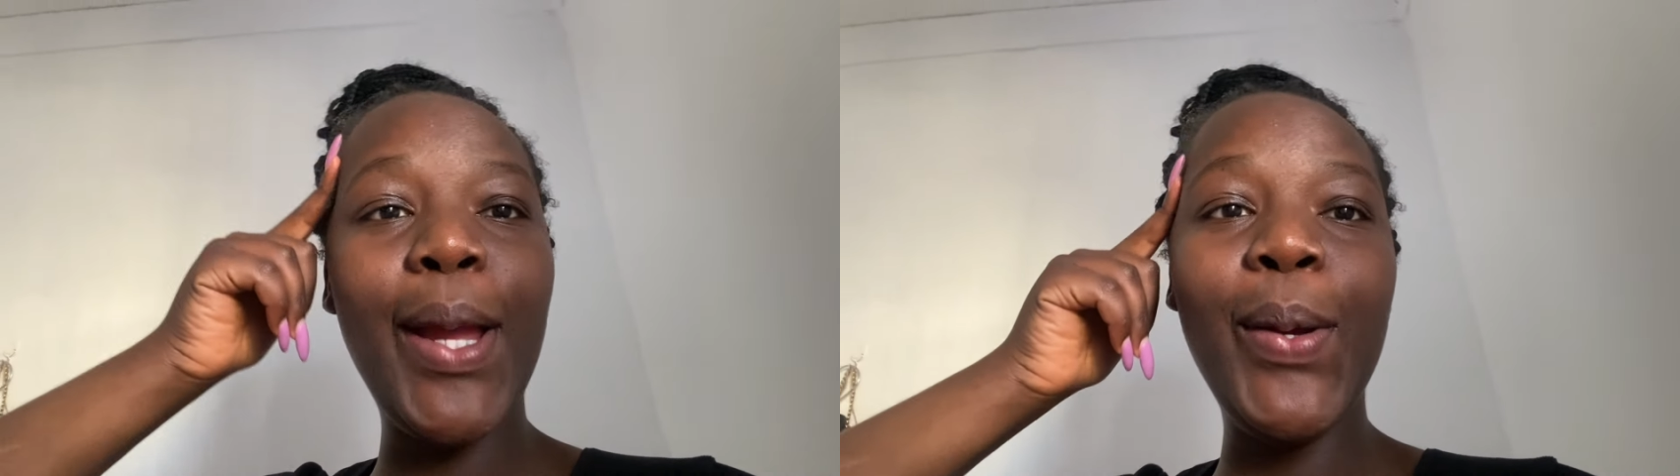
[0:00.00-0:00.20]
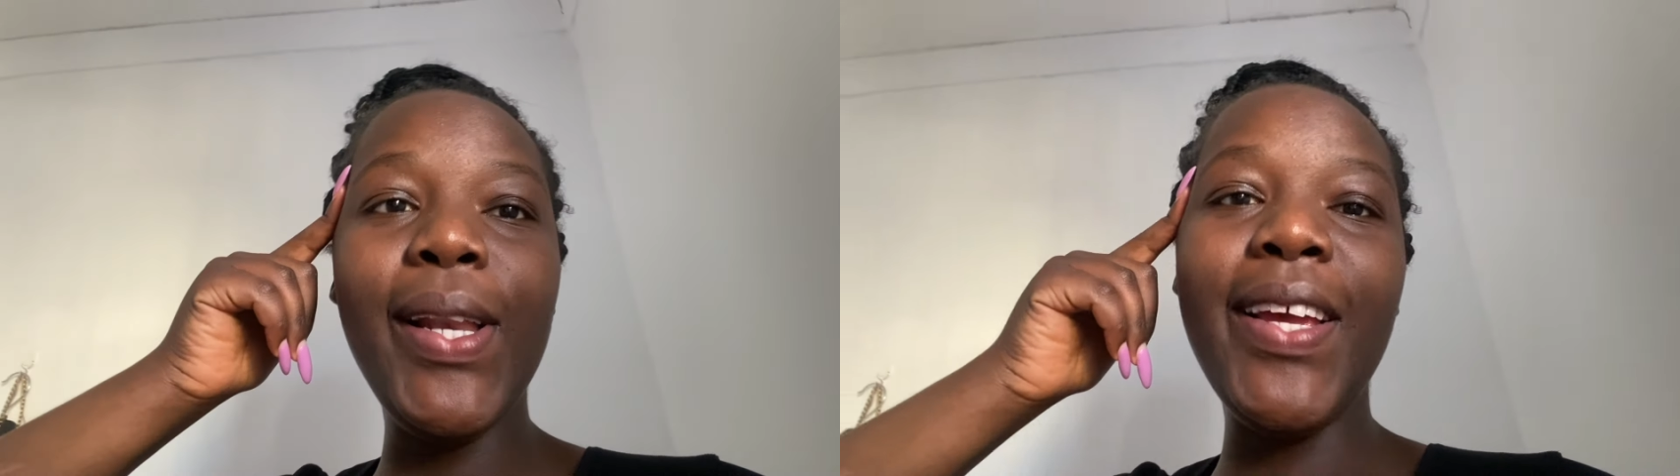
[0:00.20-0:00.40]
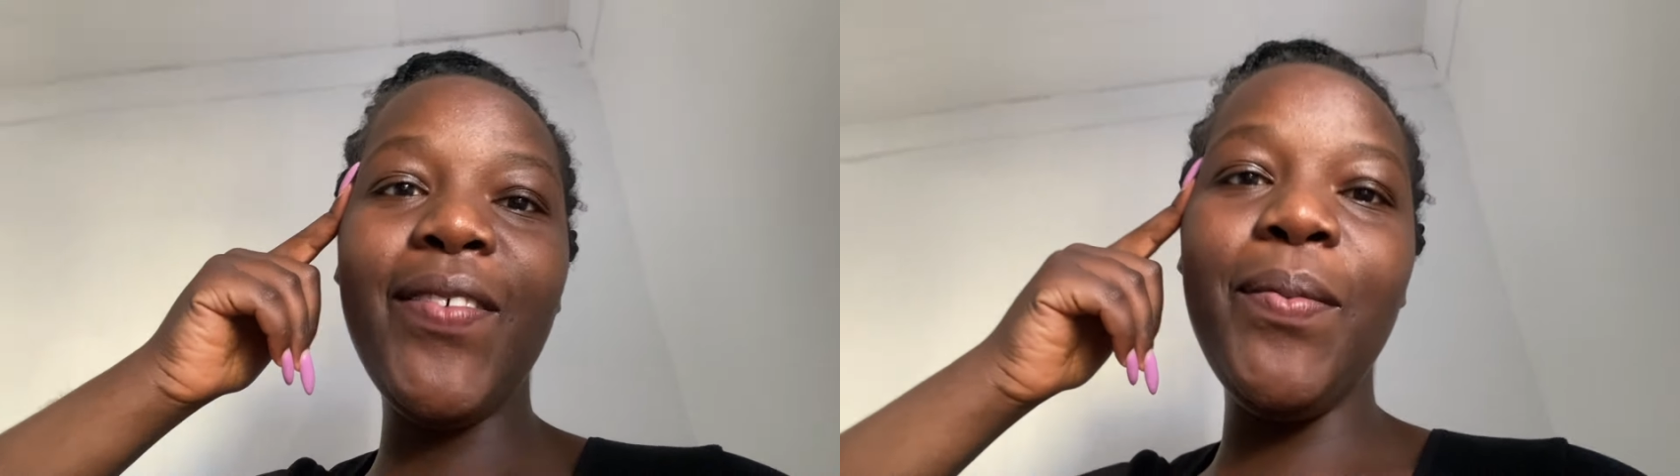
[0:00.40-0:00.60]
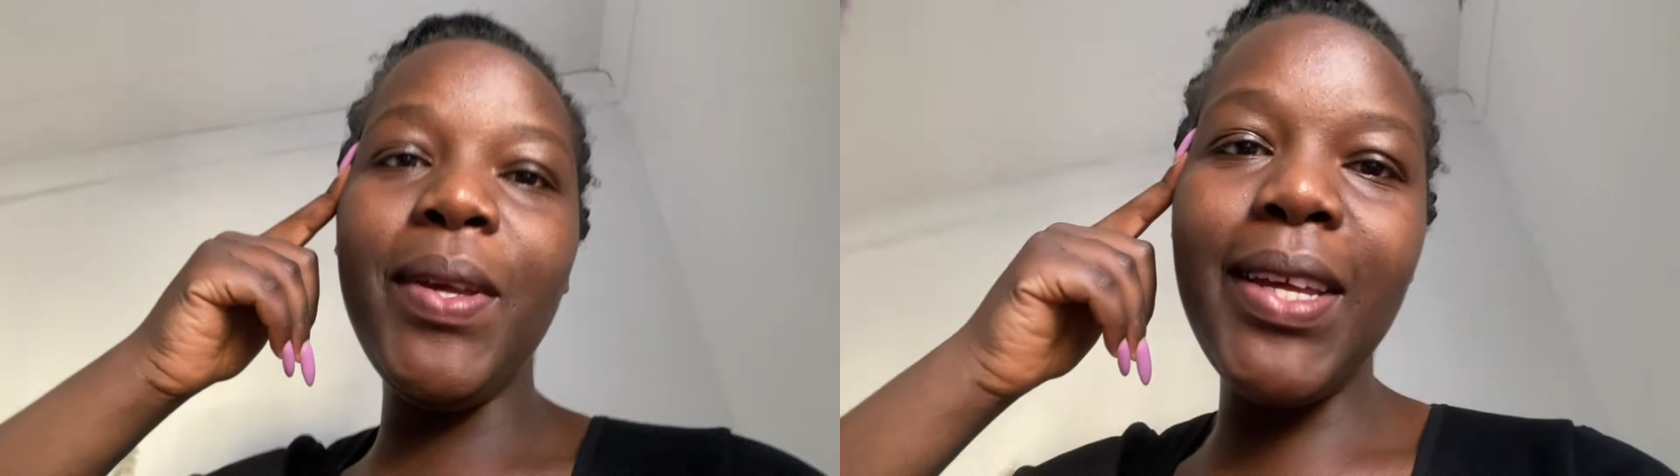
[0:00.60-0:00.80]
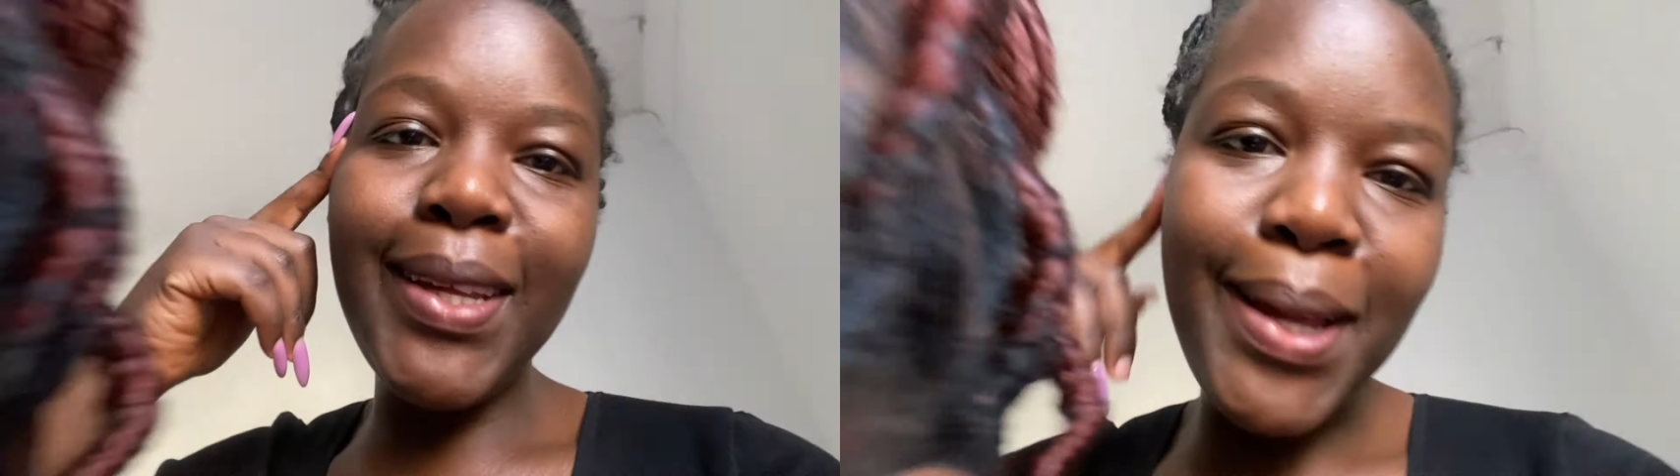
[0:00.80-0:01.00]
you leave
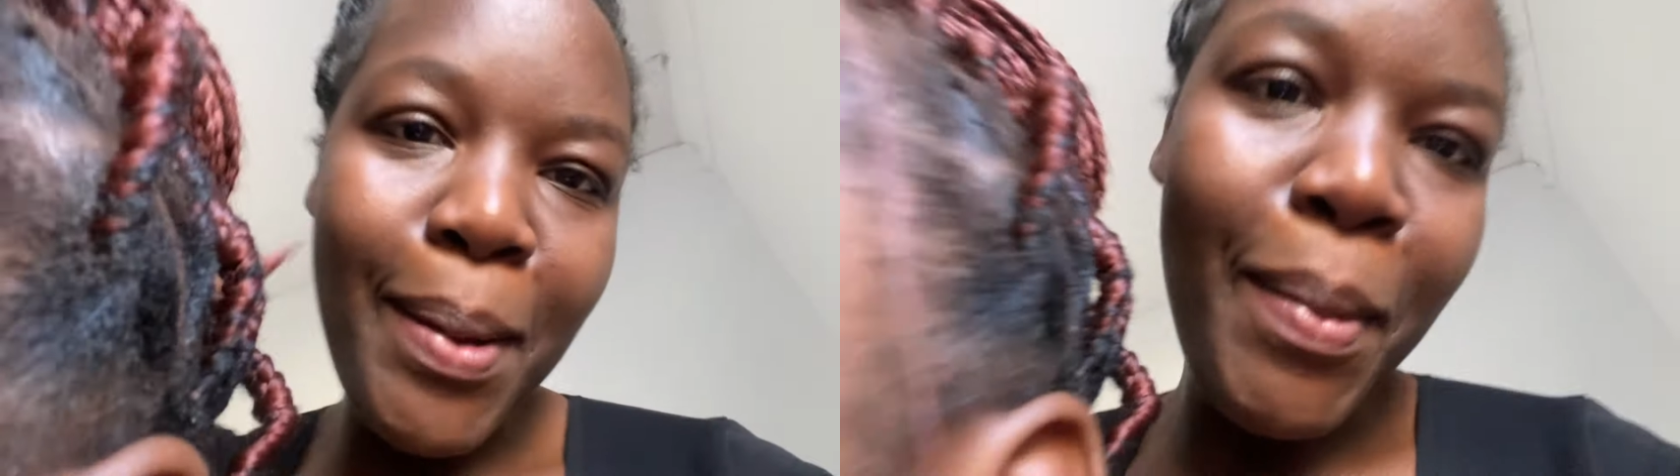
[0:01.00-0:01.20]
me?